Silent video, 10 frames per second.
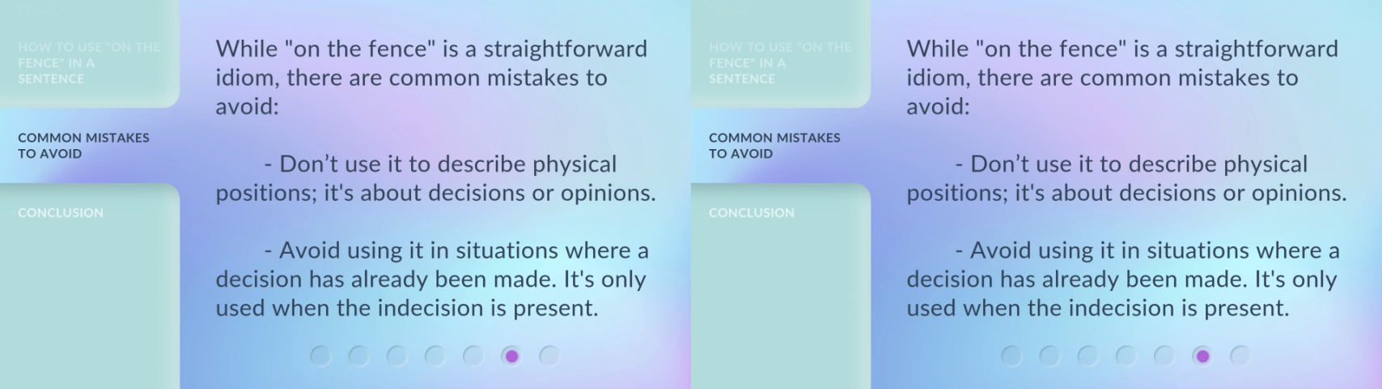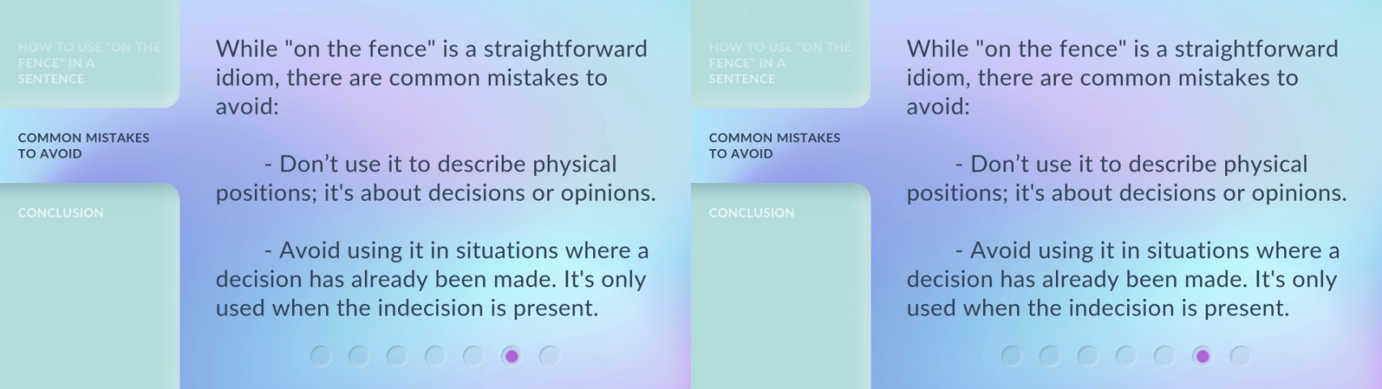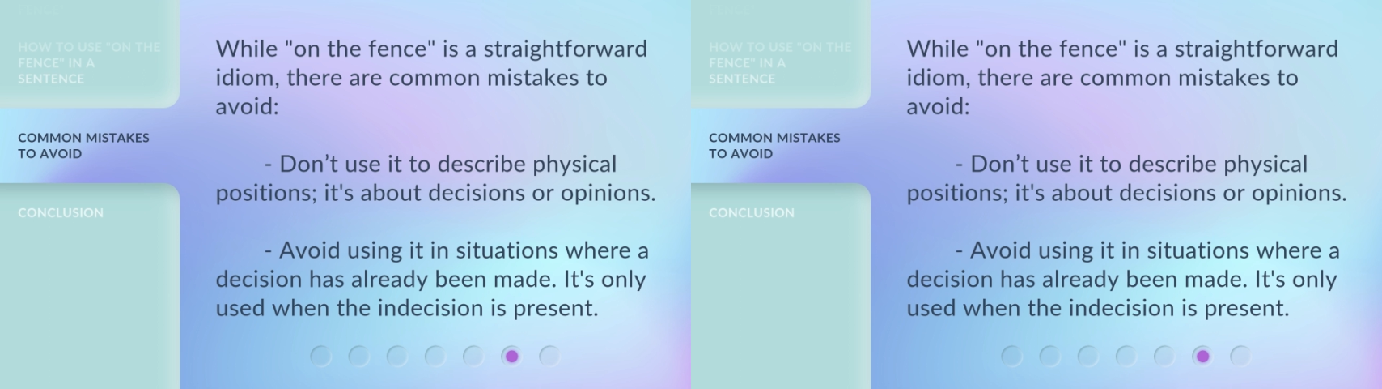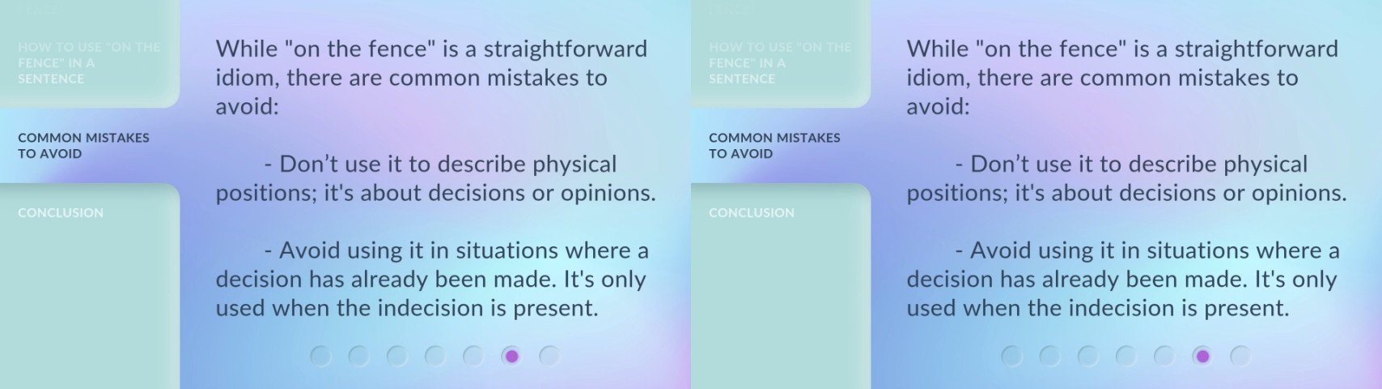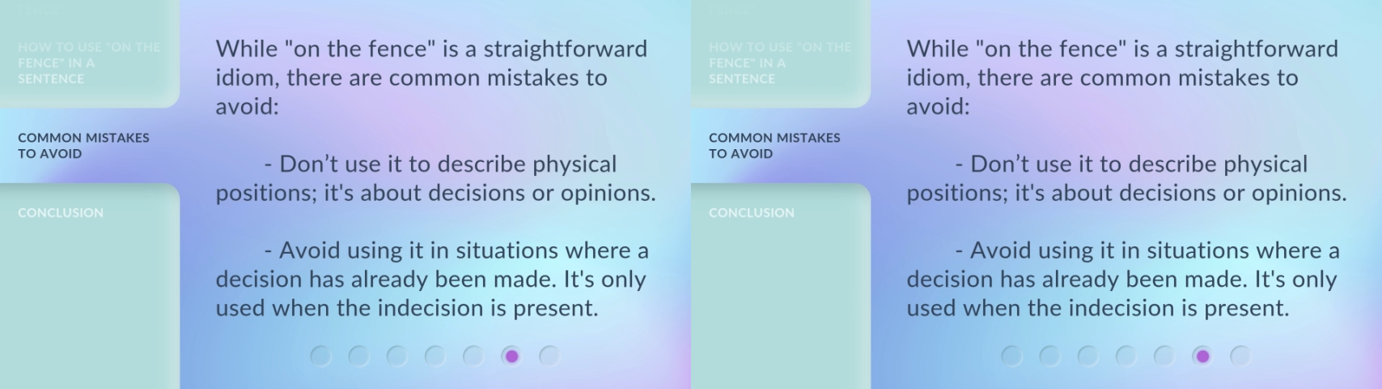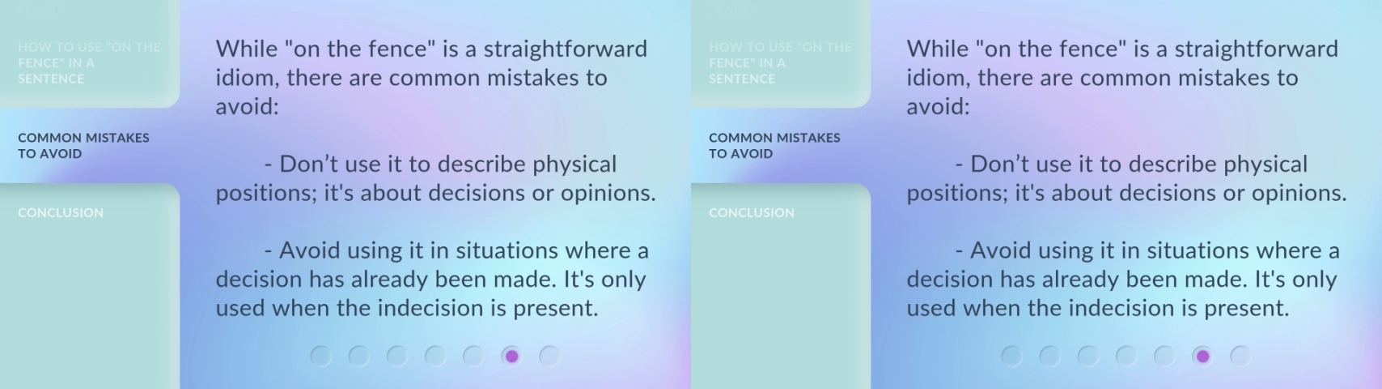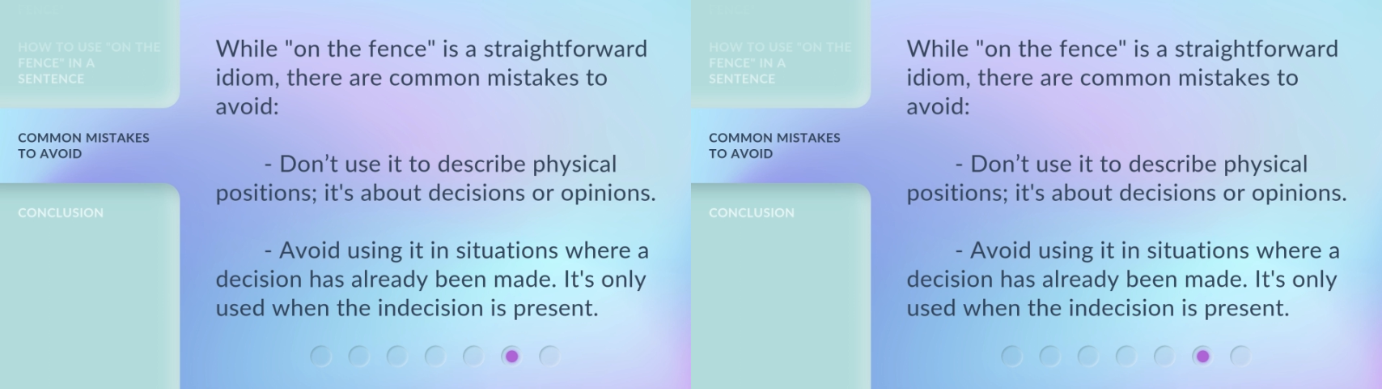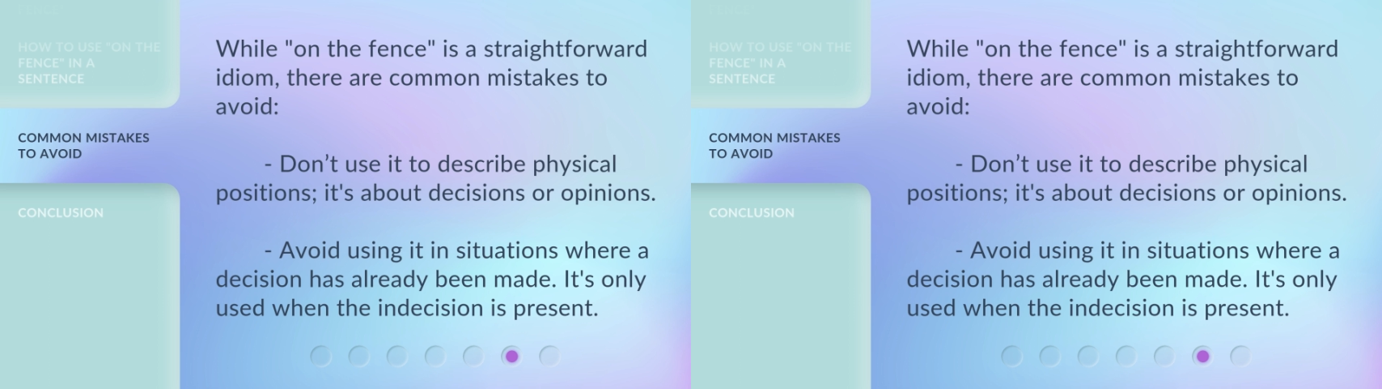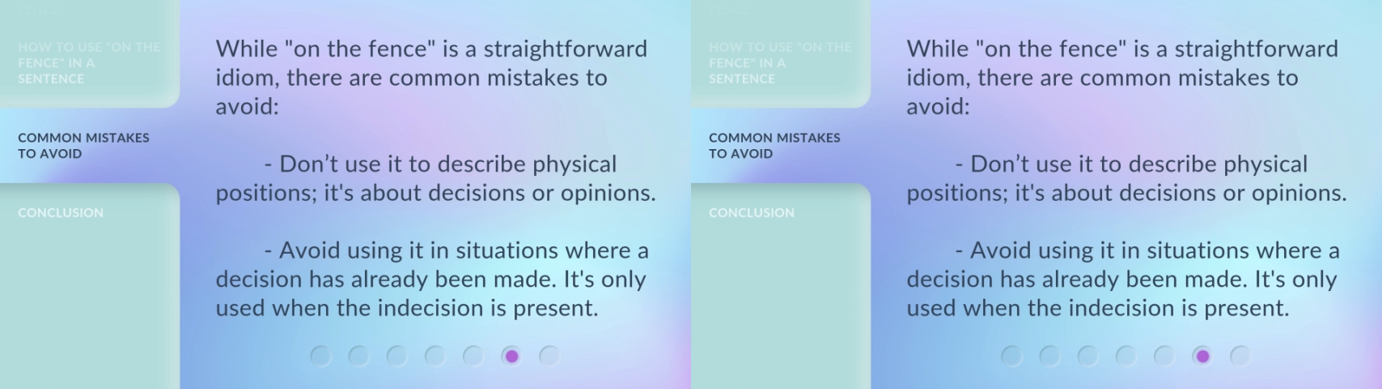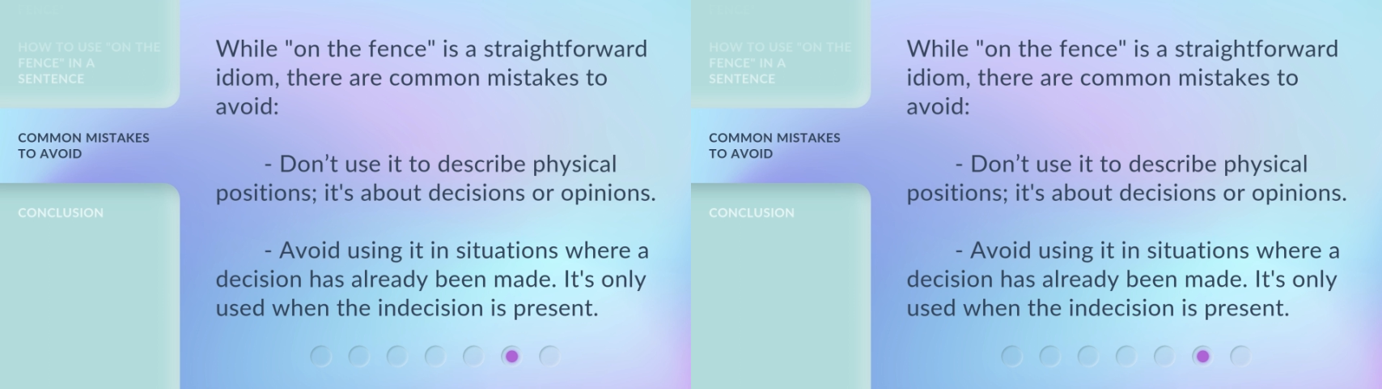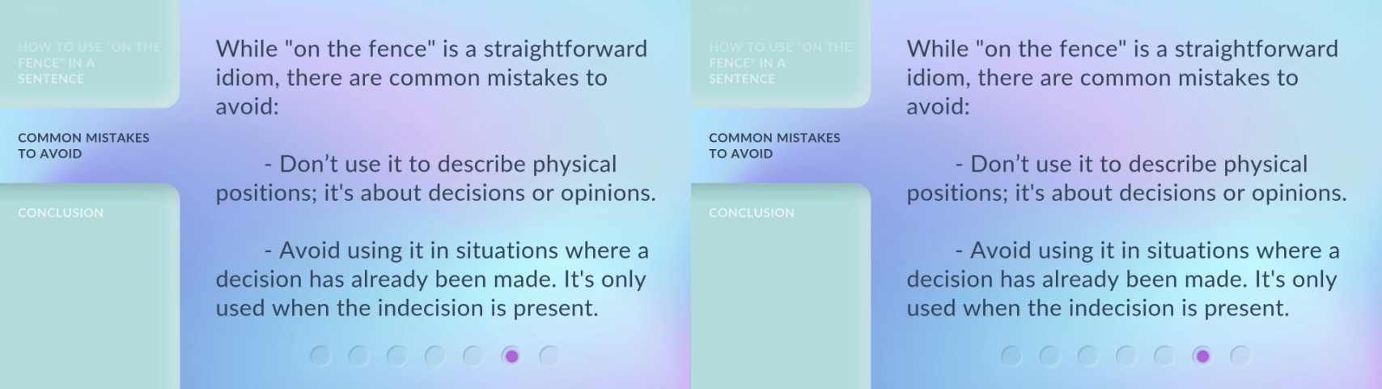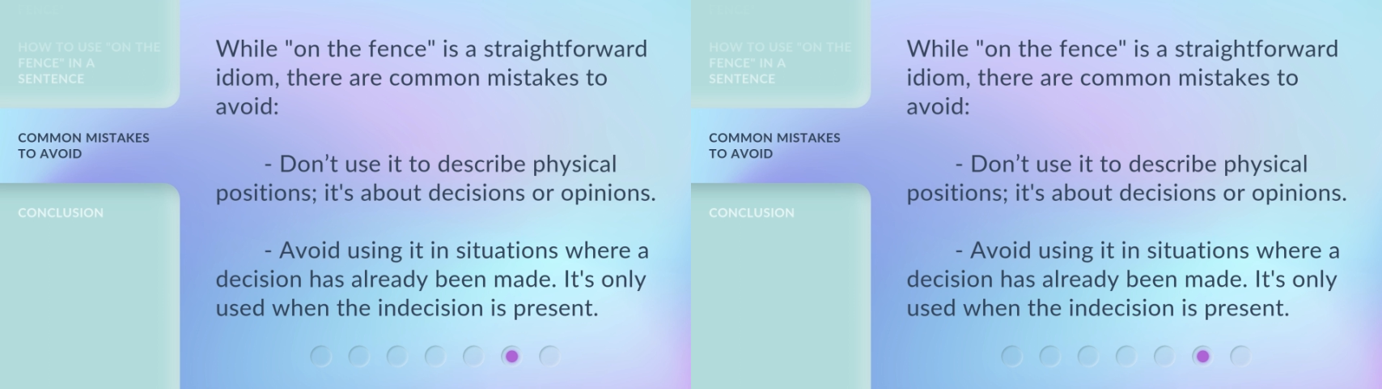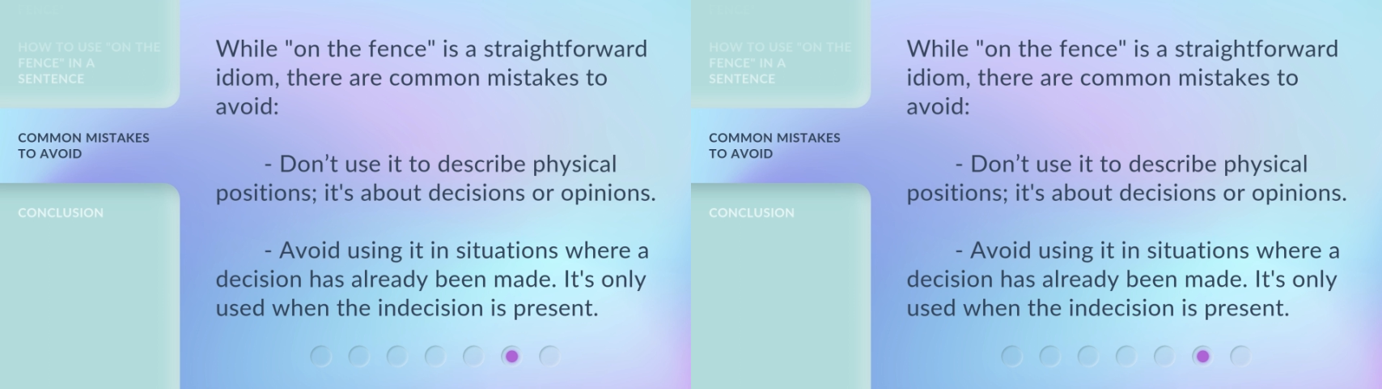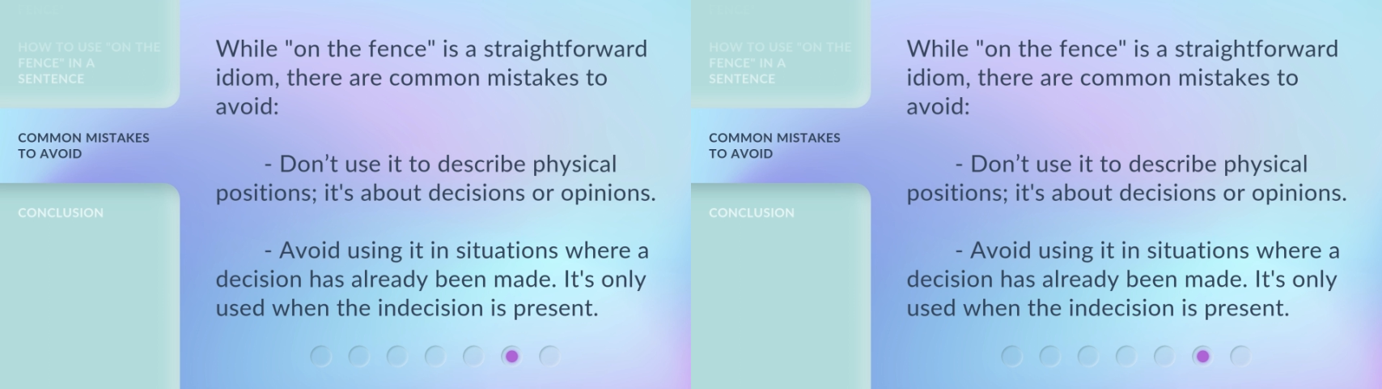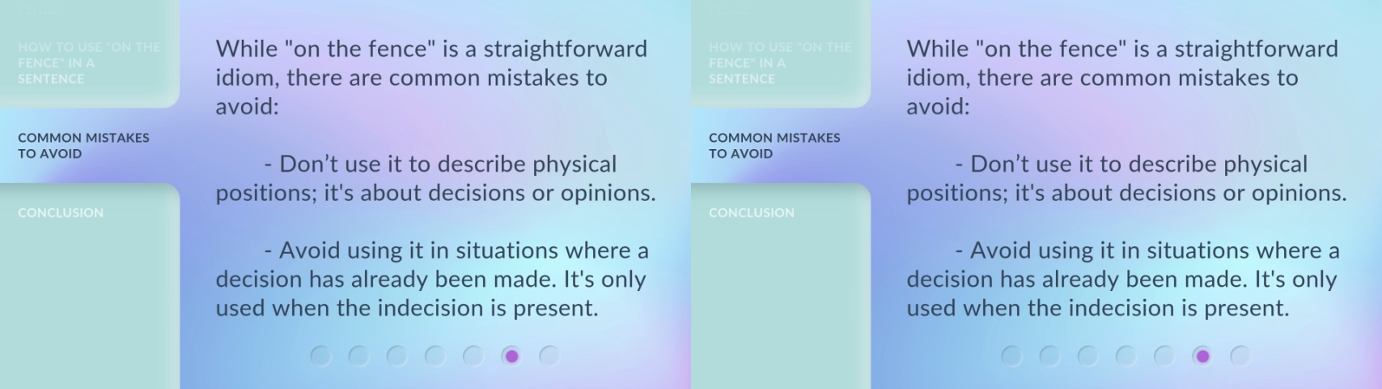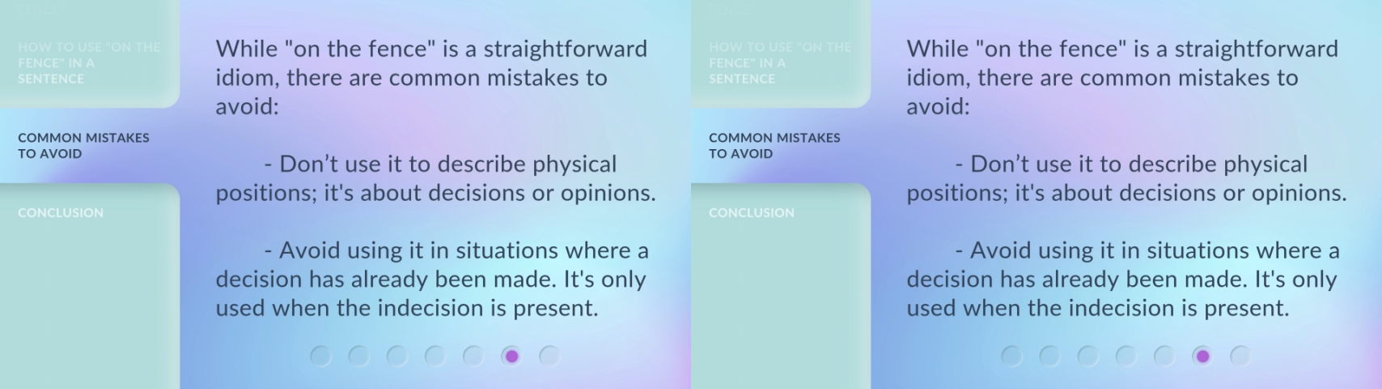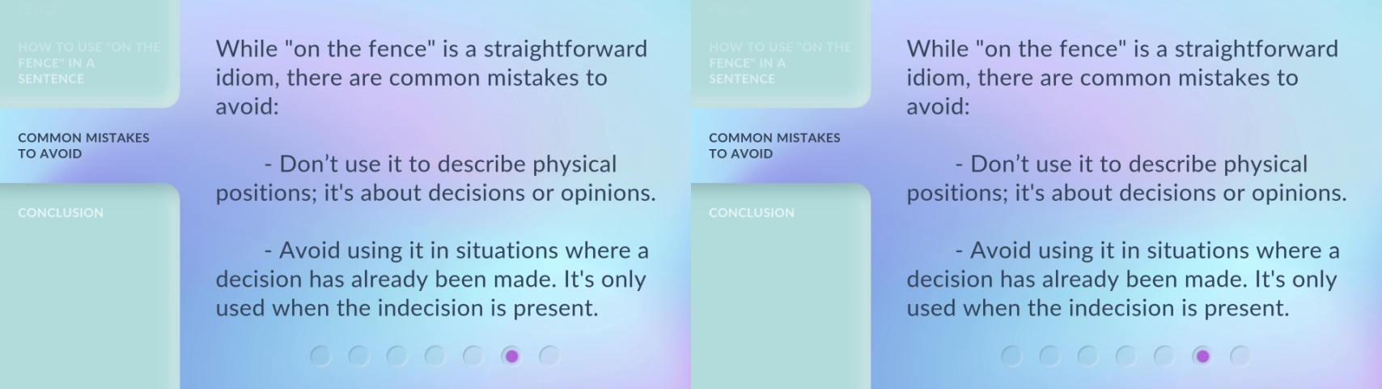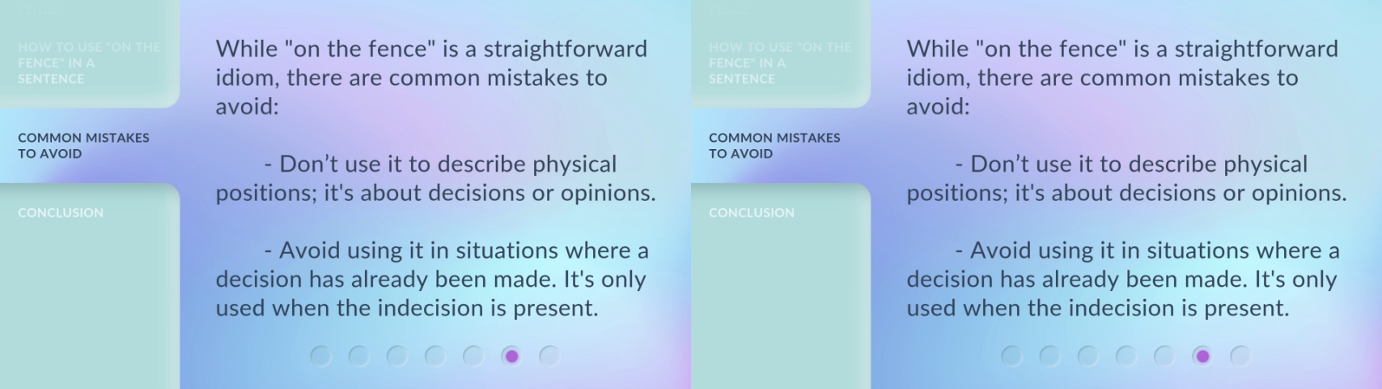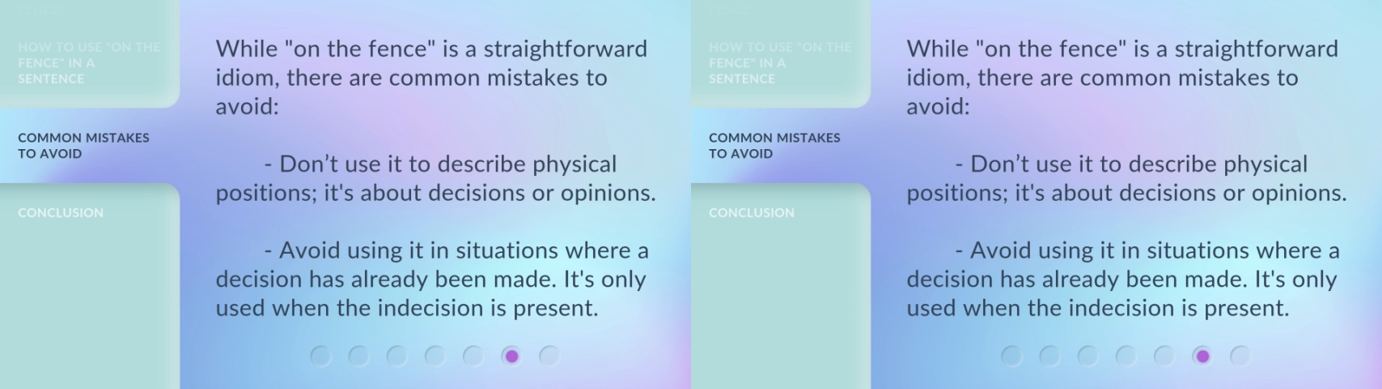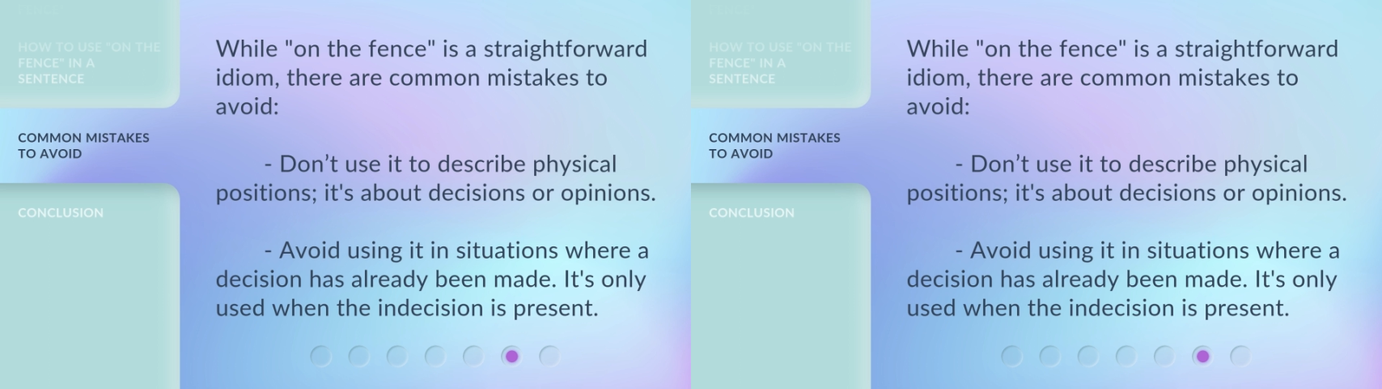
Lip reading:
[unreadable: no face in view]